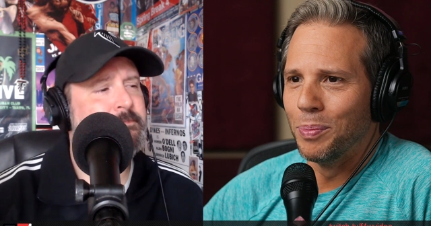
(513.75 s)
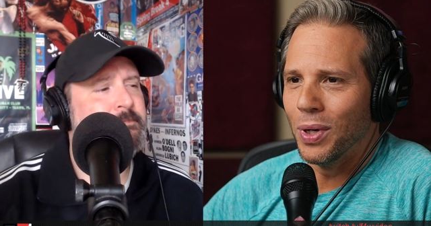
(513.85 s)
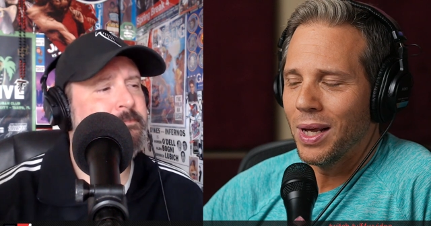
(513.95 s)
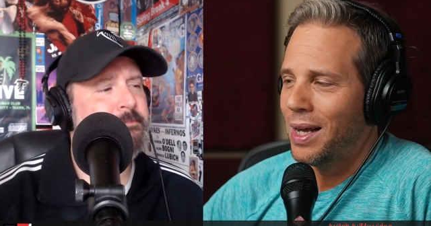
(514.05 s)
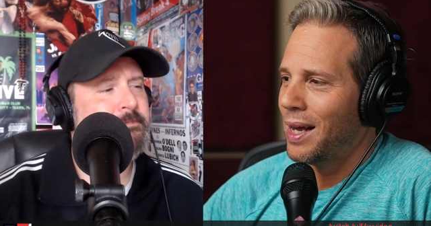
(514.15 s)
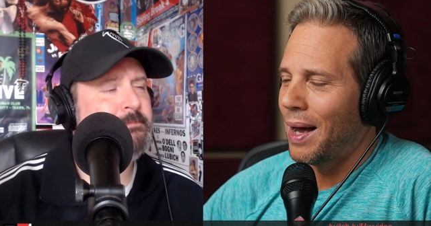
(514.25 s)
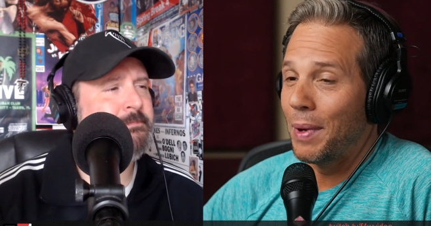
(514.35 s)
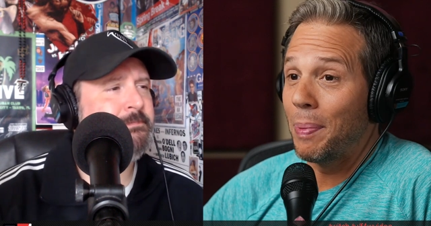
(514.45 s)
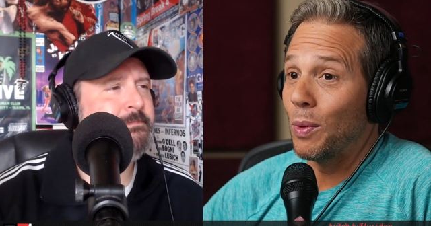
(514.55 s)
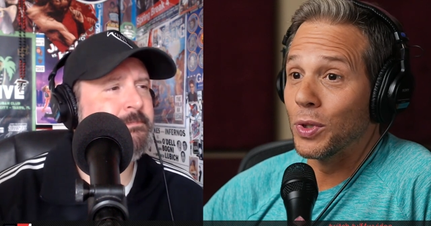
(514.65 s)
Speaker 1: But
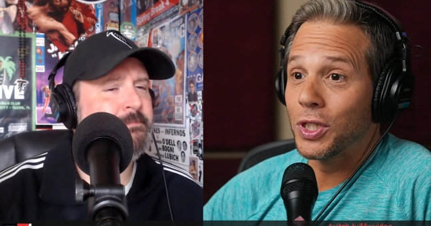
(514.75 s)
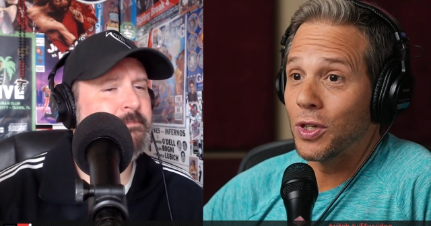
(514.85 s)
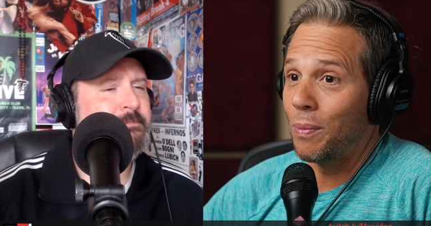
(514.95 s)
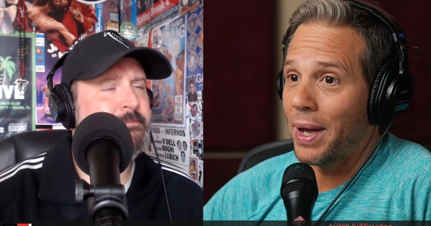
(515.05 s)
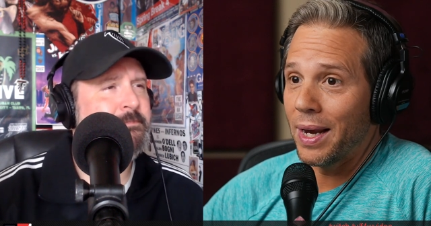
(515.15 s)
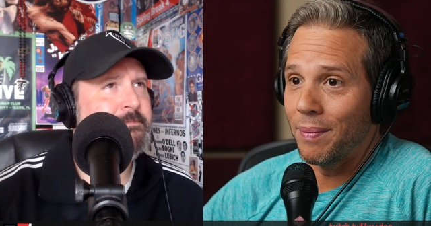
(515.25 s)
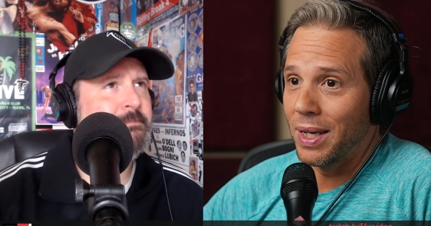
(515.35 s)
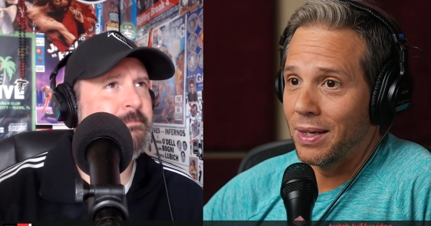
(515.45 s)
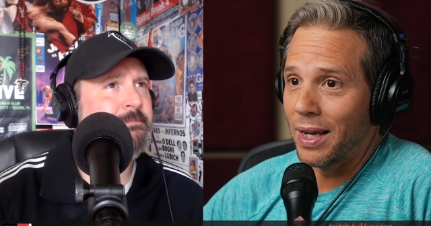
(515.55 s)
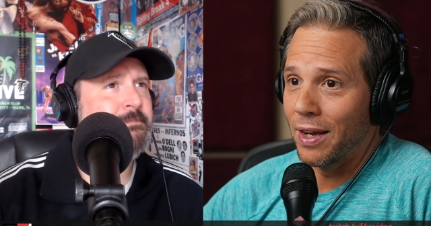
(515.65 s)
I mean, people are so mad at
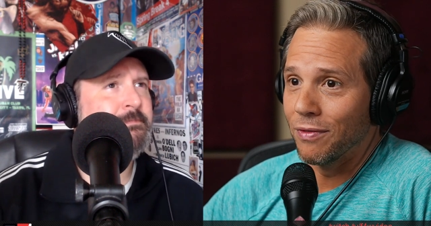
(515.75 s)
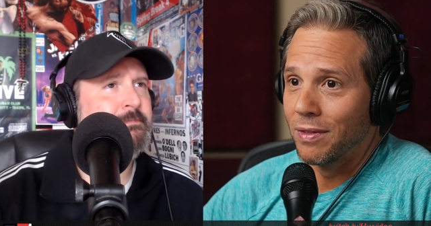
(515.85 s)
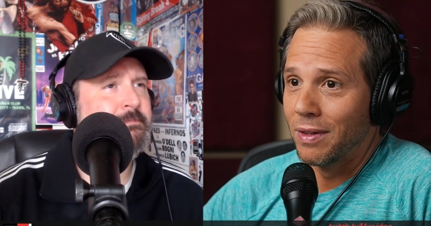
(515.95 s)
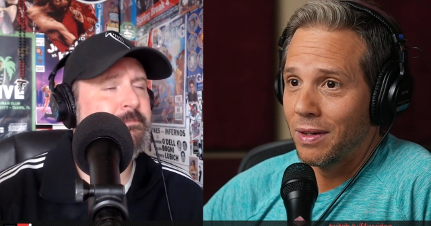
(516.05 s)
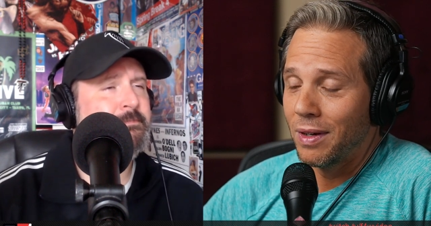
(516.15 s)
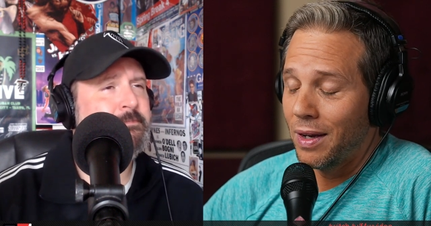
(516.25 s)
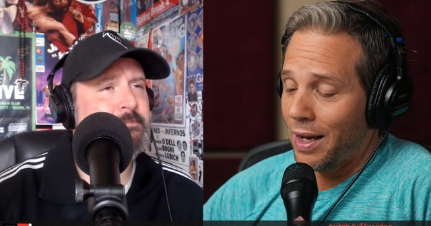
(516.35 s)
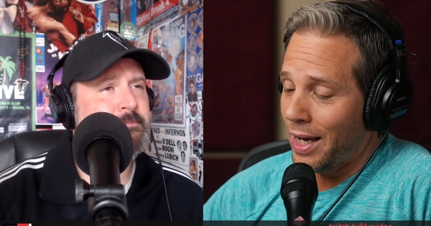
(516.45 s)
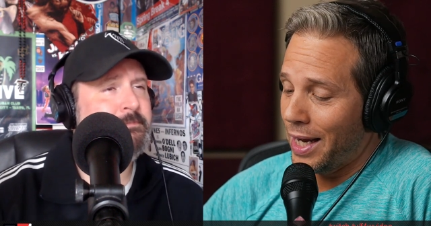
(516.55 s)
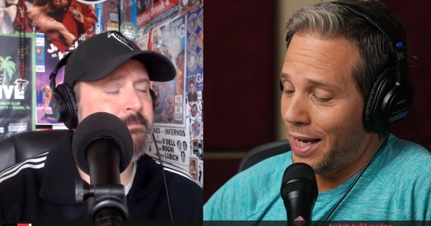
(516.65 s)
me and Dave.
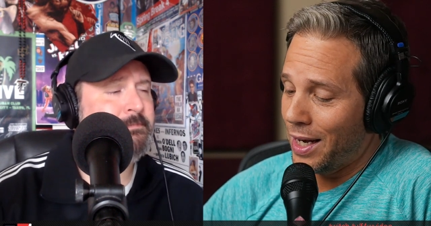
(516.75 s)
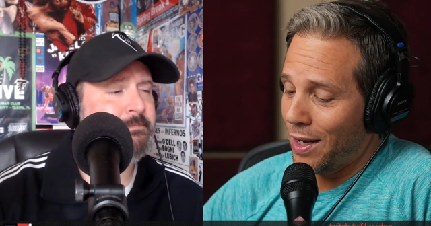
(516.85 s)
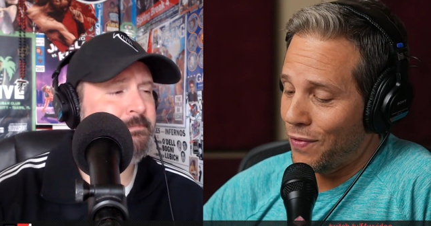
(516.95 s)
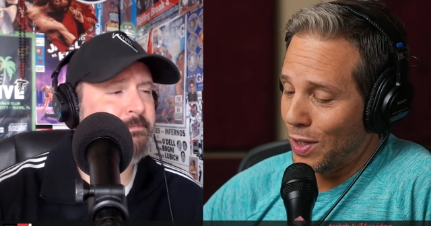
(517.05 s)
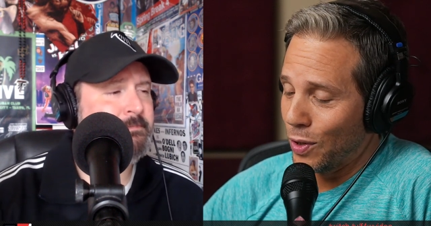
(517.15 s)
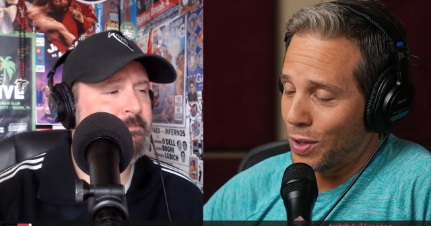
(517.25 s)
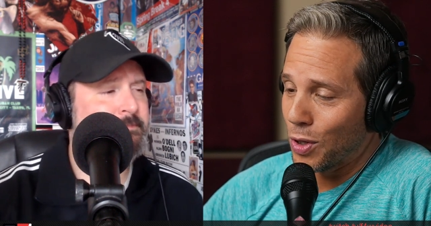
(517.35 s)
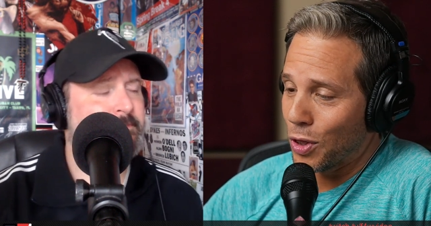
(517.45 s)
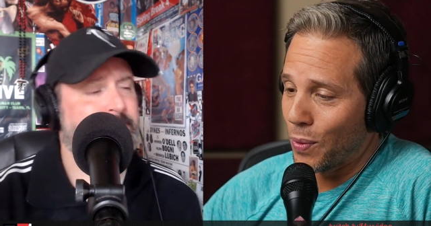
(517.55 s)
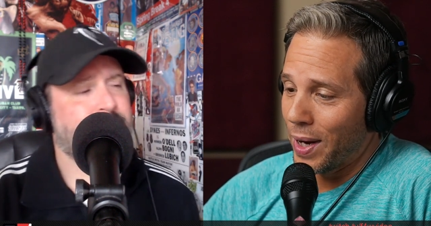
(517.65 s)
And if you look
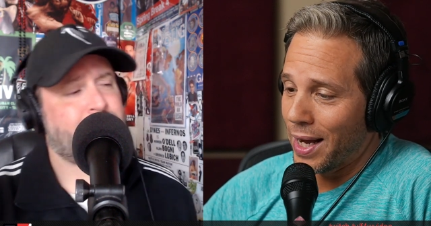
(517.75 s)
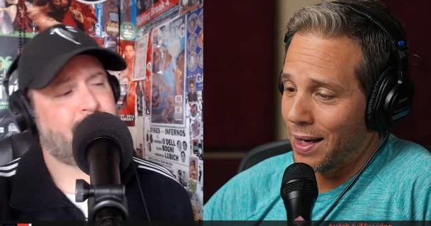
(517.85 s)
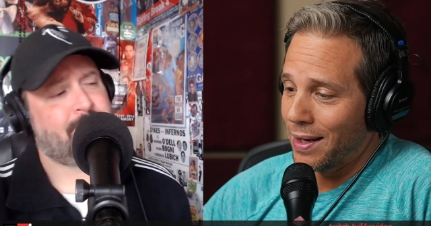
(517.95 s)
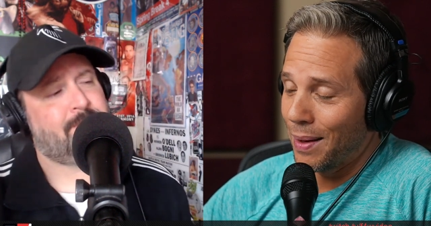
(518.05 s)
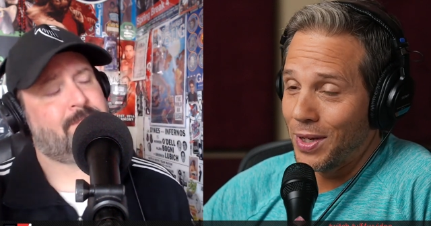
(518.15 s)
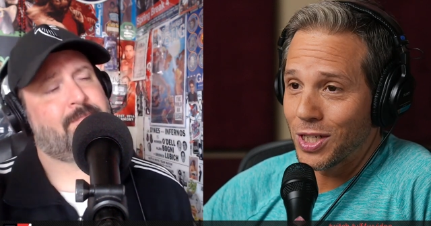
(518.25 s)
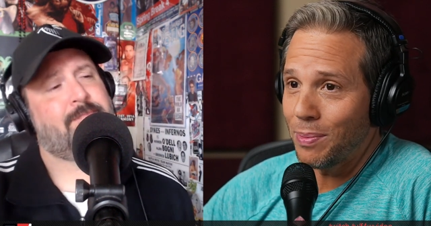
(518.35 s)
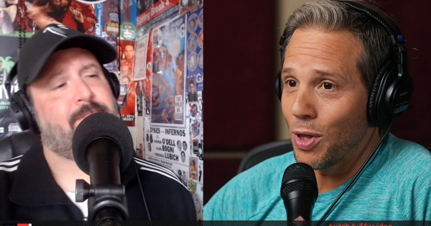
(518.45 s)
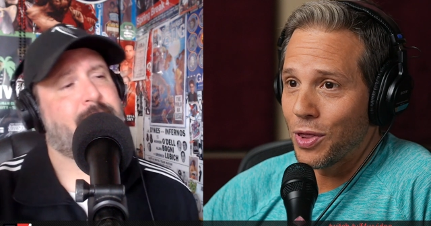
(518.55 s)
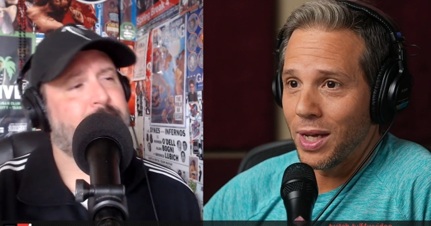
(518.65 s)
at the thread, I mean,
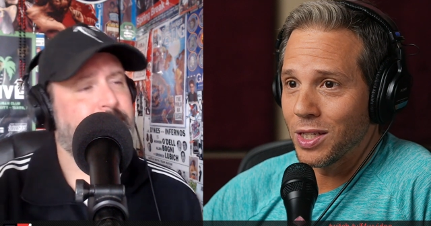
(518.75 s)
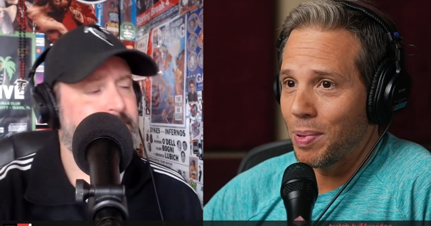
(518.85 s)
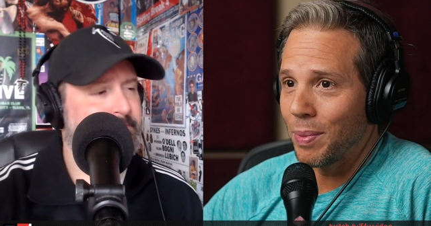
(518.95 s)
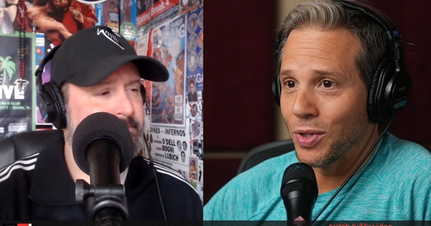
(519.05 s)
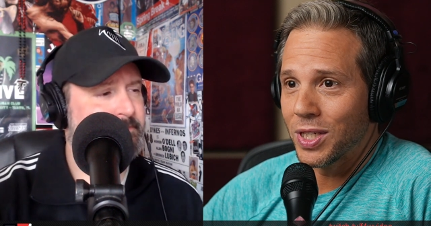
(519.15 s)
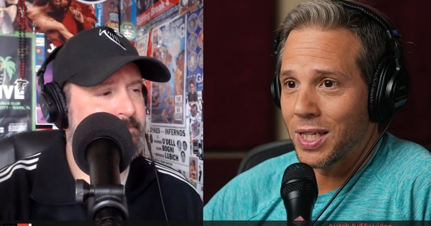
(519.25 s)
some of the things that people are